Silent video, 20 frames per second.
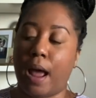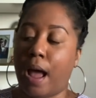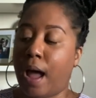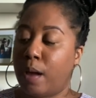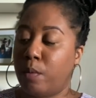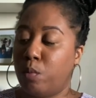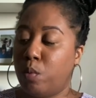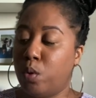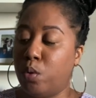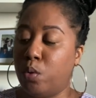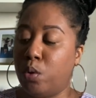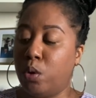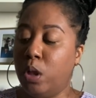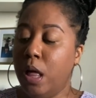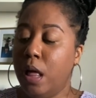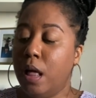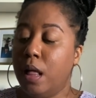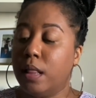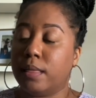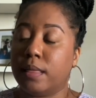I will
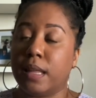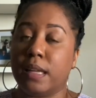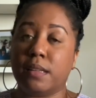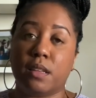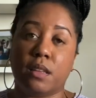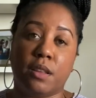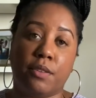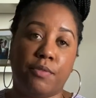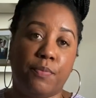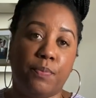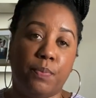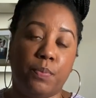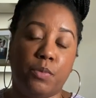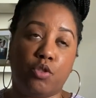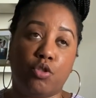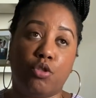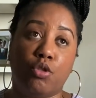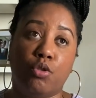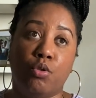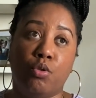link to the
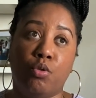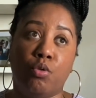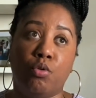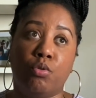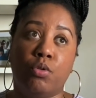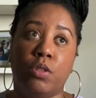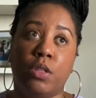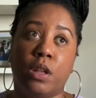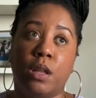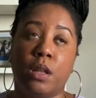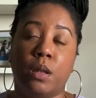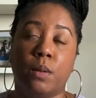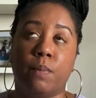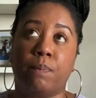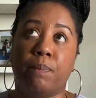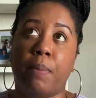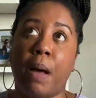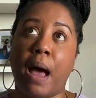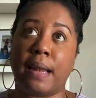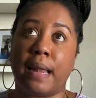
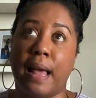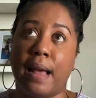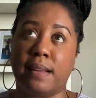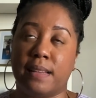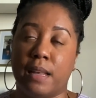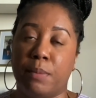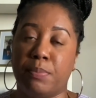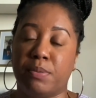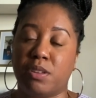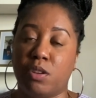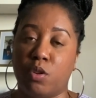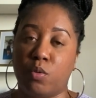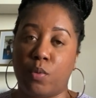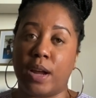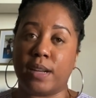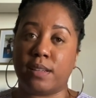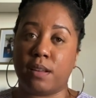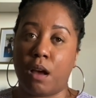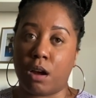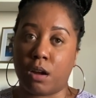podcast episode where
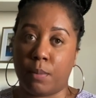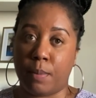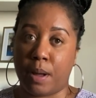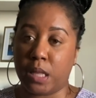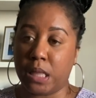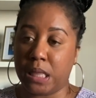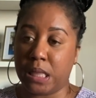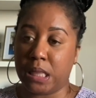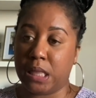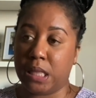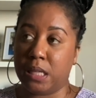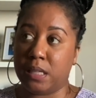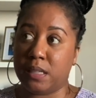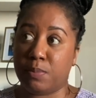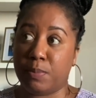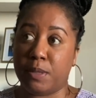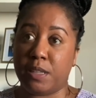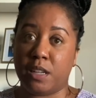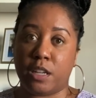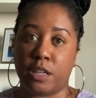I talk about this
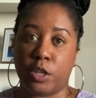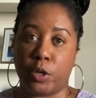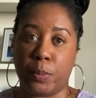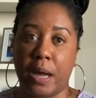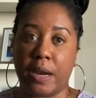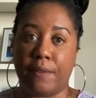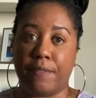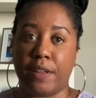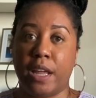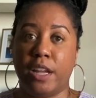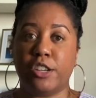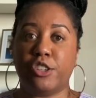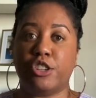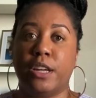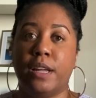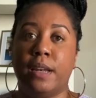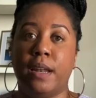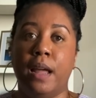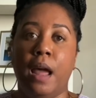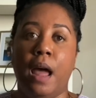particular
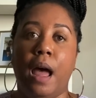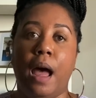modification.